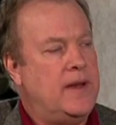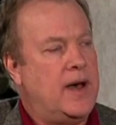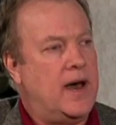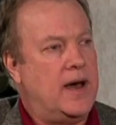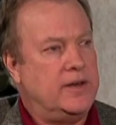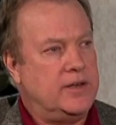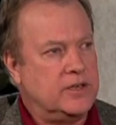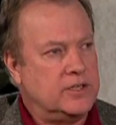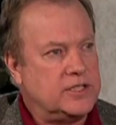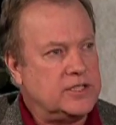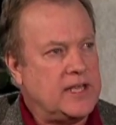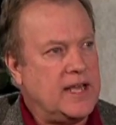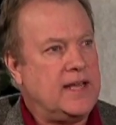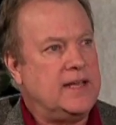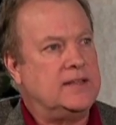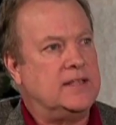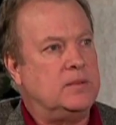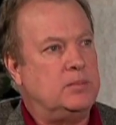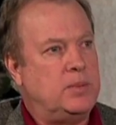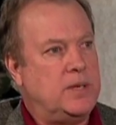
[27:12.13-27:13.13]

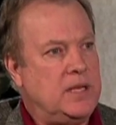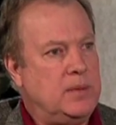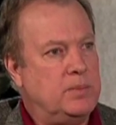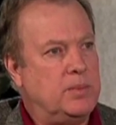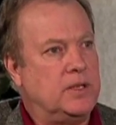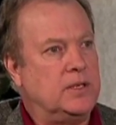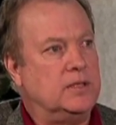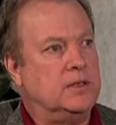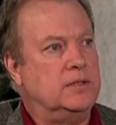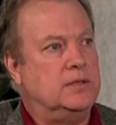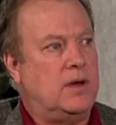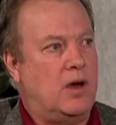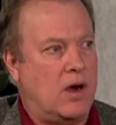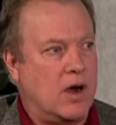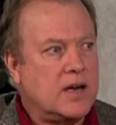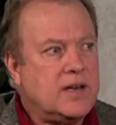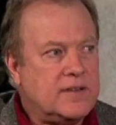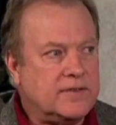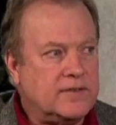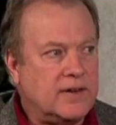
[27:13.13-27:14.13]
understand that people
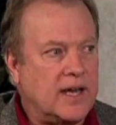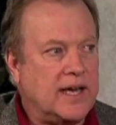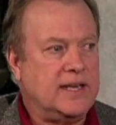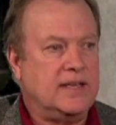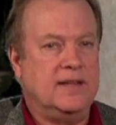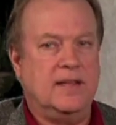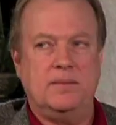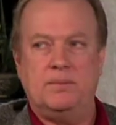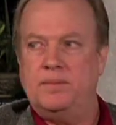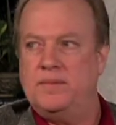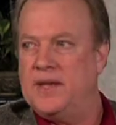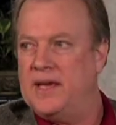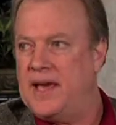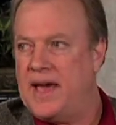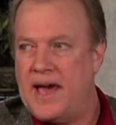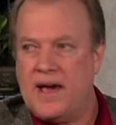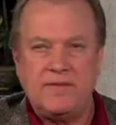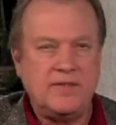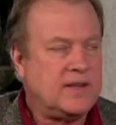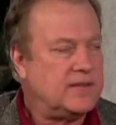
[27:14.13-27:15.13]
are divided. They
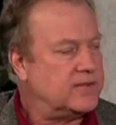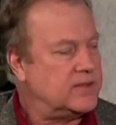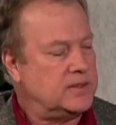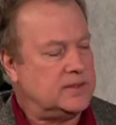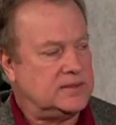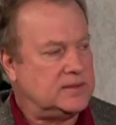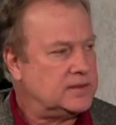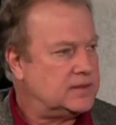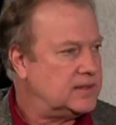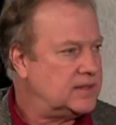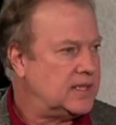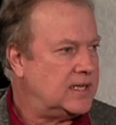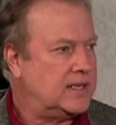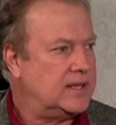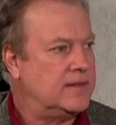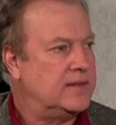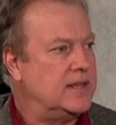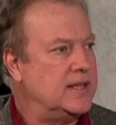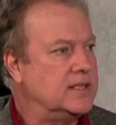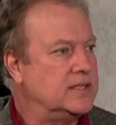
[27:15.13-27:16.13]
have different
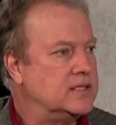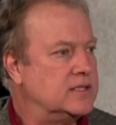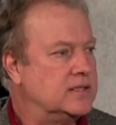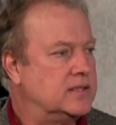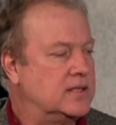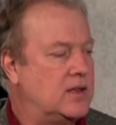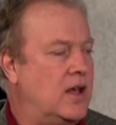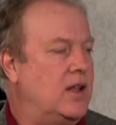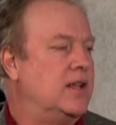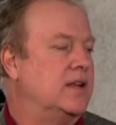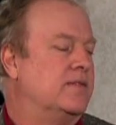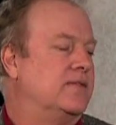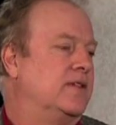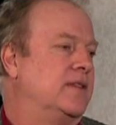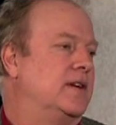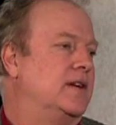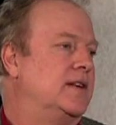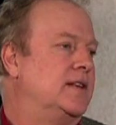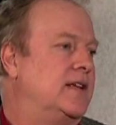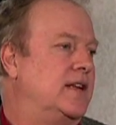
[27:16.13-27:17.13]
things calling for
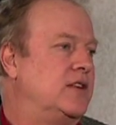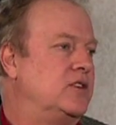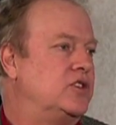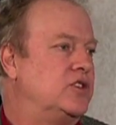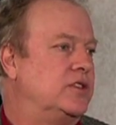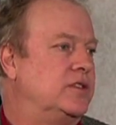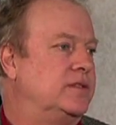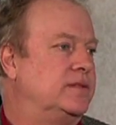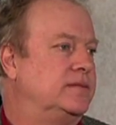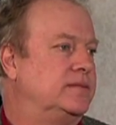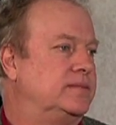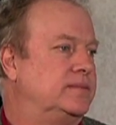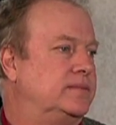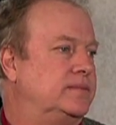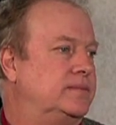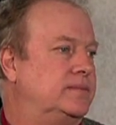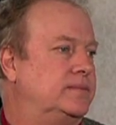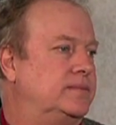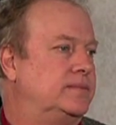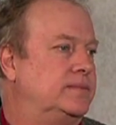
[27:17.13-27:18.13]
their attention.
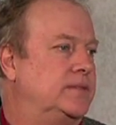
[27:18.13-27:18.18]
Yeah.